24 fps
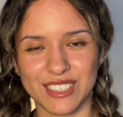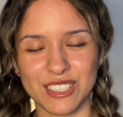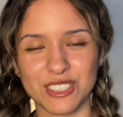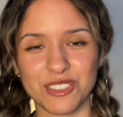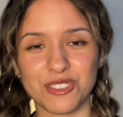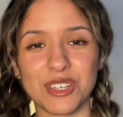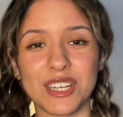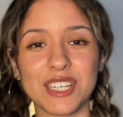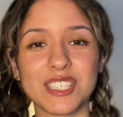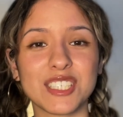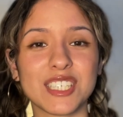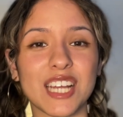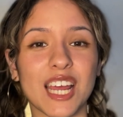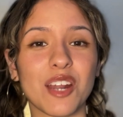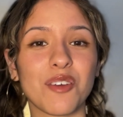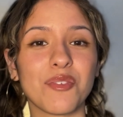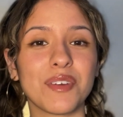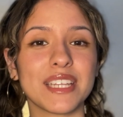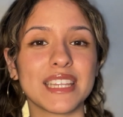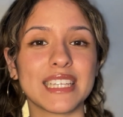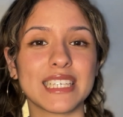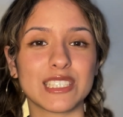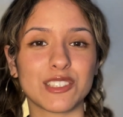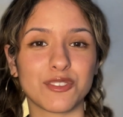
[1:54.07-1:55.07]
Try
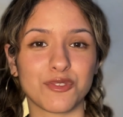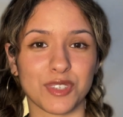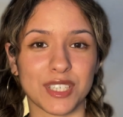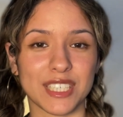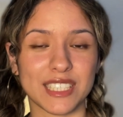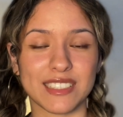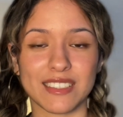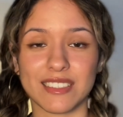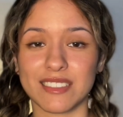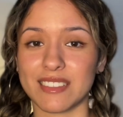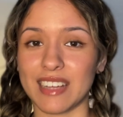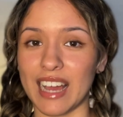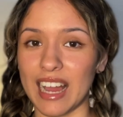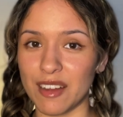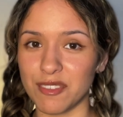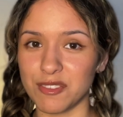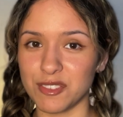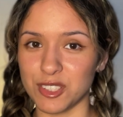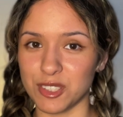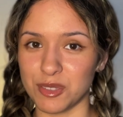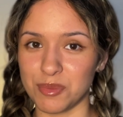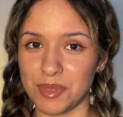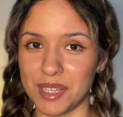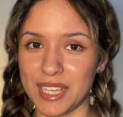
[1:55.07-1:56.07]
shadowing these phrases
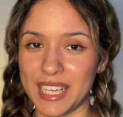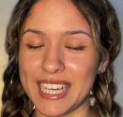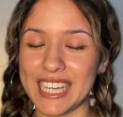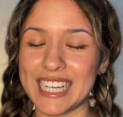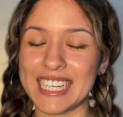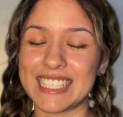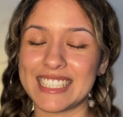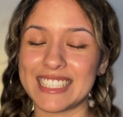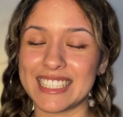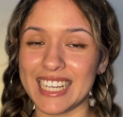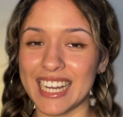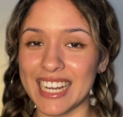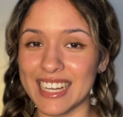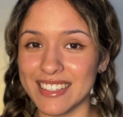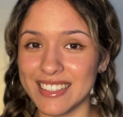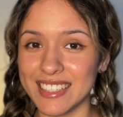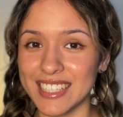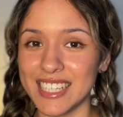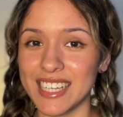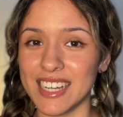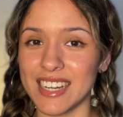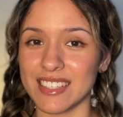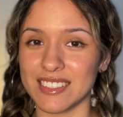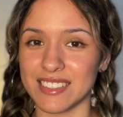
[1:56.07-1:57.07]
after me
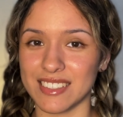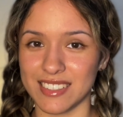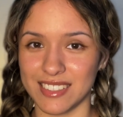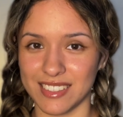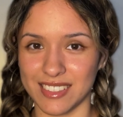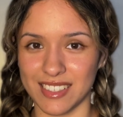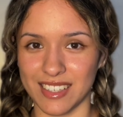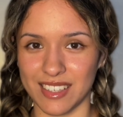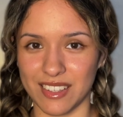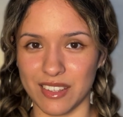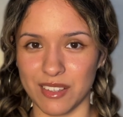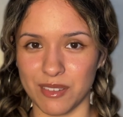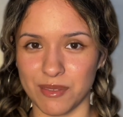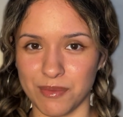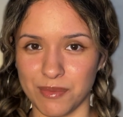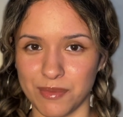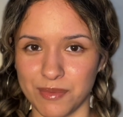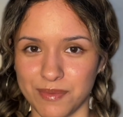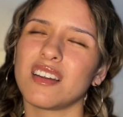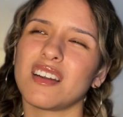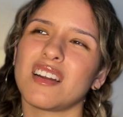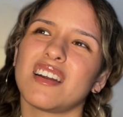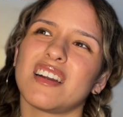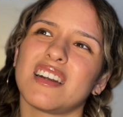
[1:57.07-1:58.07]
exactly as I say them.
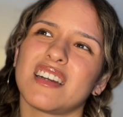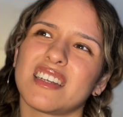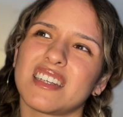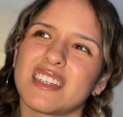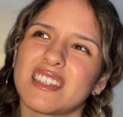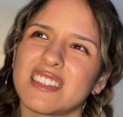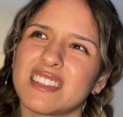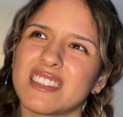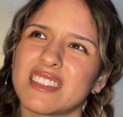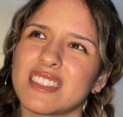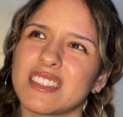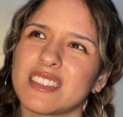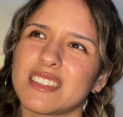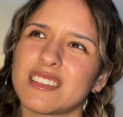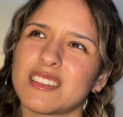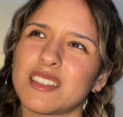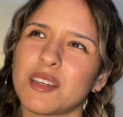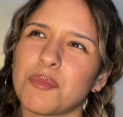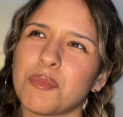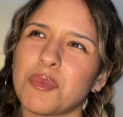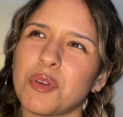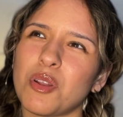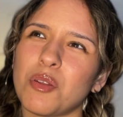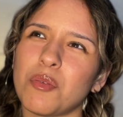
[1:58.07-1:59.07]
Ay, se
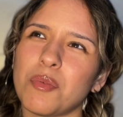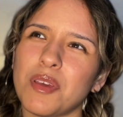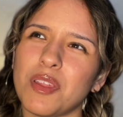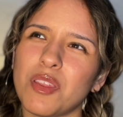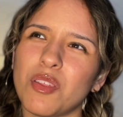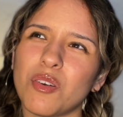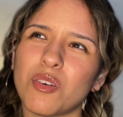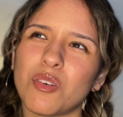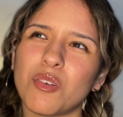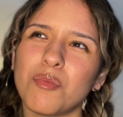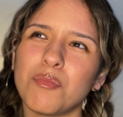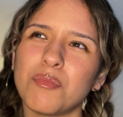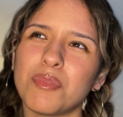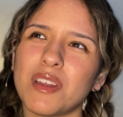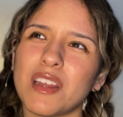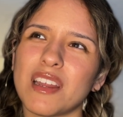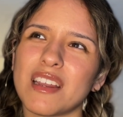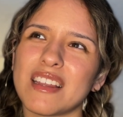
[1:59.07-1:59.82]
me olvidó comprar